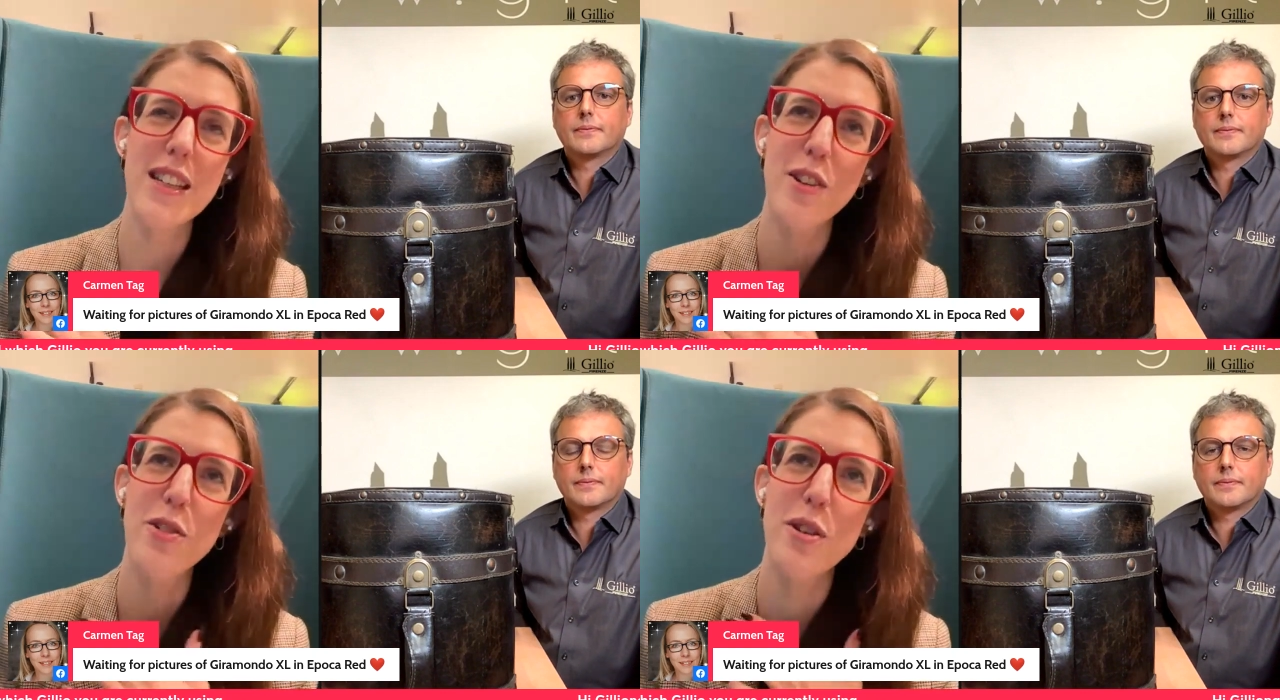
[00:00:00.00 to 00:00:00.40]

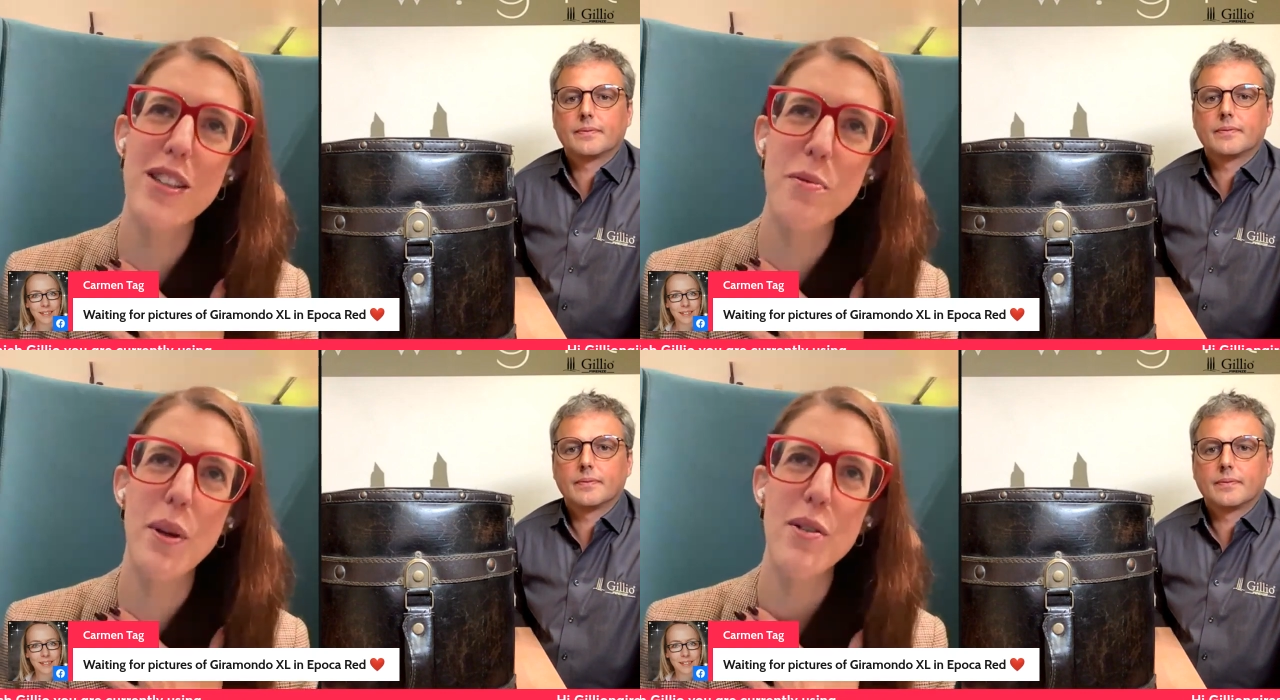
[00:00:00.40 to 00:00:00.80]
Speaker 1: in all
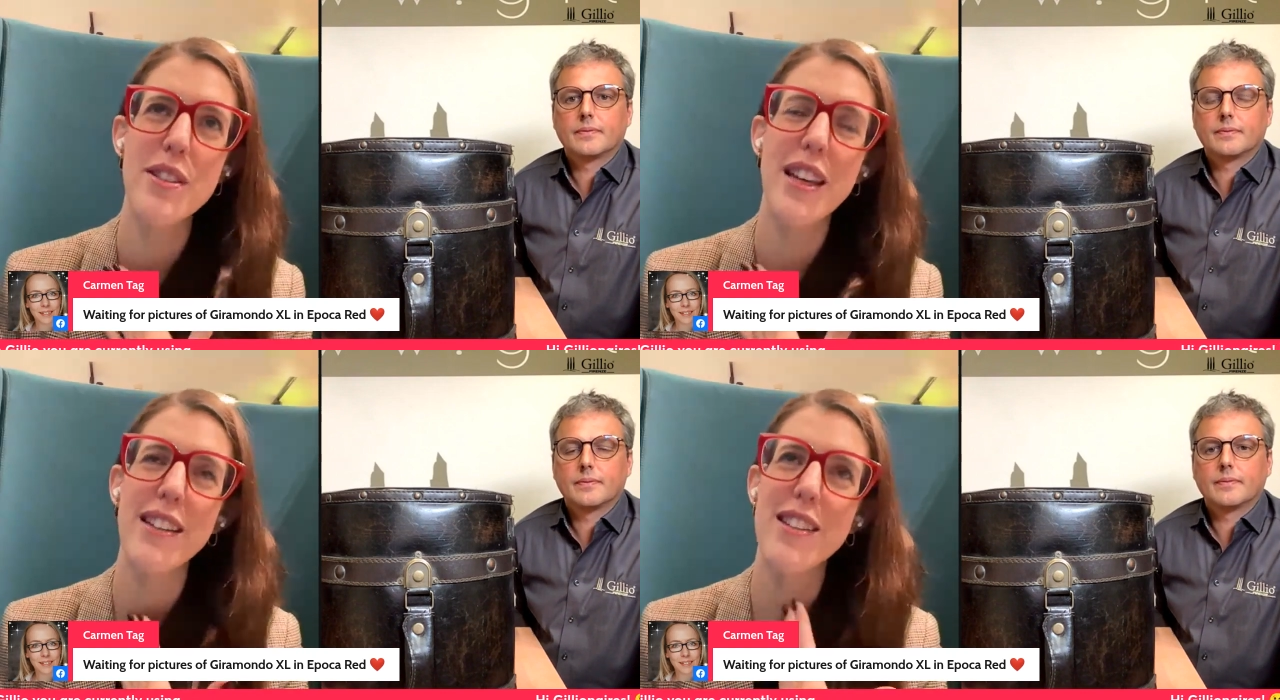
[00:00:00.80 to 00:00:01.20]

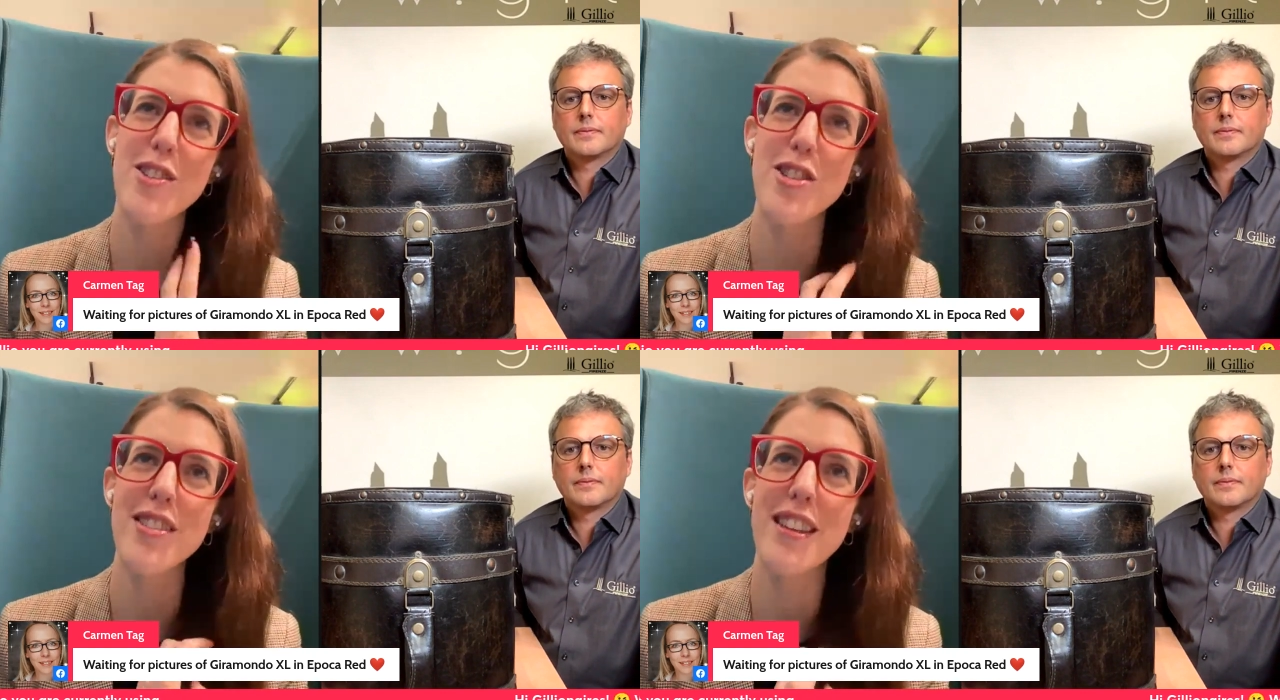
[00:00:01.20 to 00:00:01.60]
transparency, I didn't
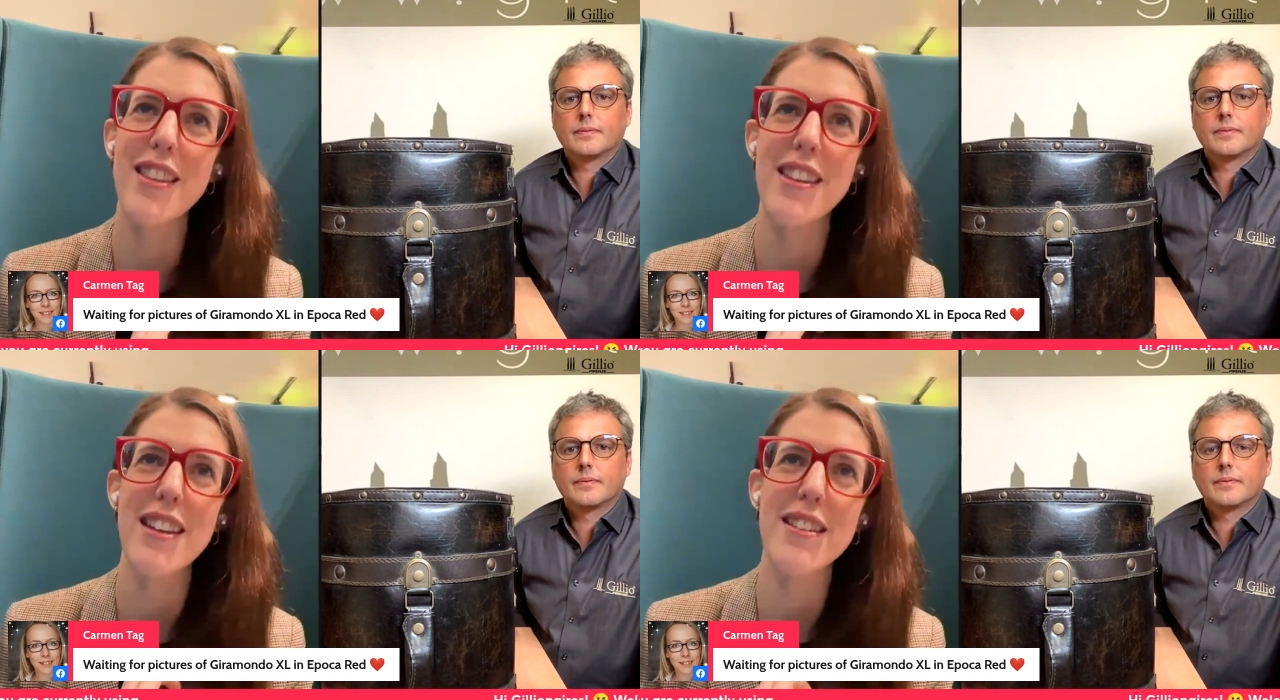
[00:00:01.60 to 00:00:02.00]
just get
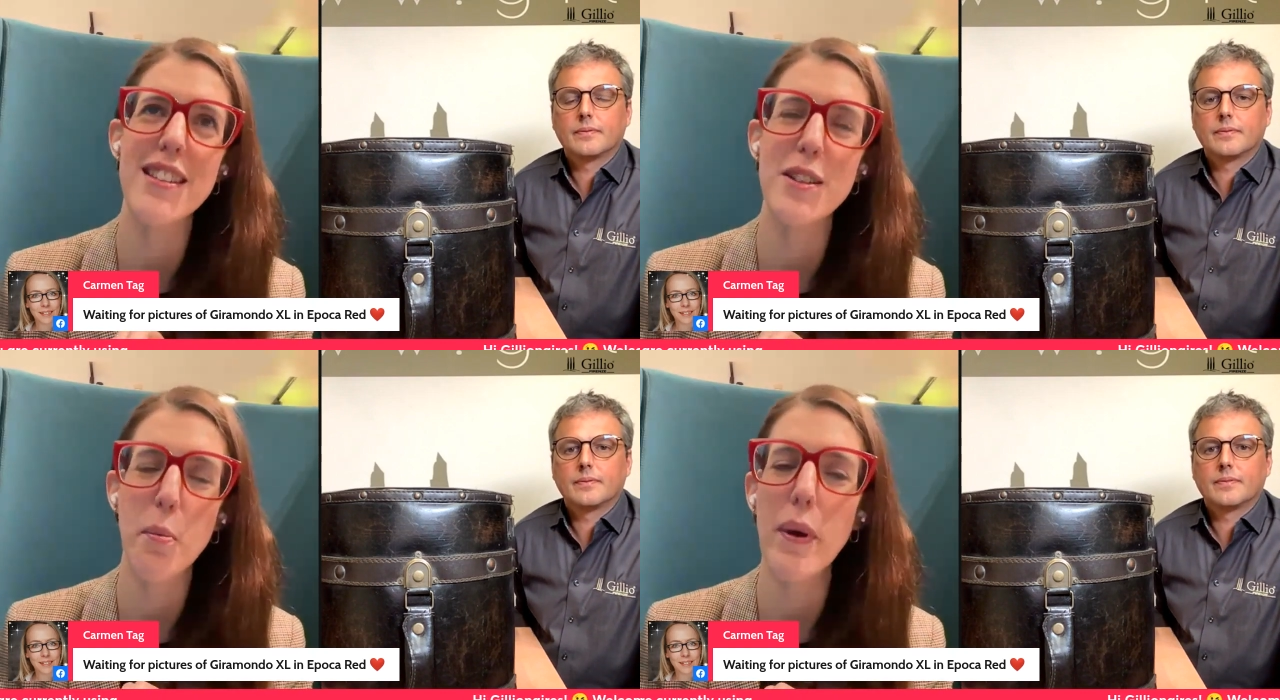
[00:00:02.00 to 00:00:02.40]
the A6
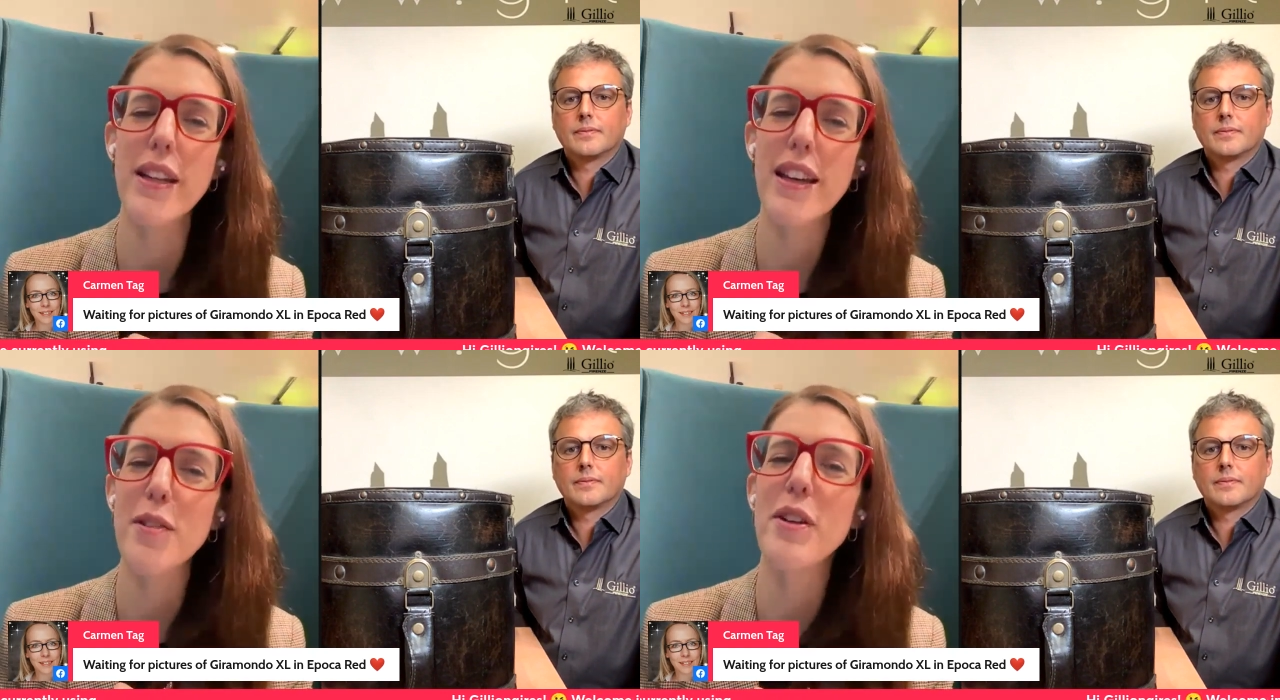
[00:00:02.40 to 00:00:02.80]

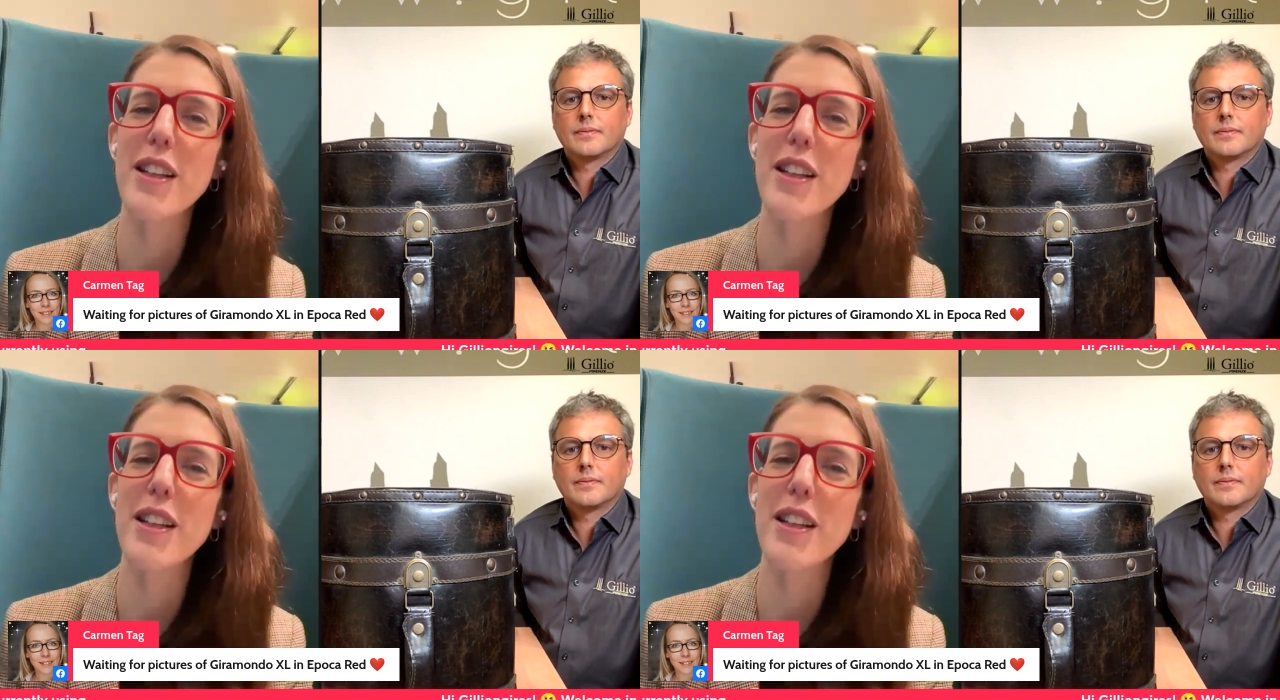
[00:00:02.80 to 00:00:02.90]
Compagna in red.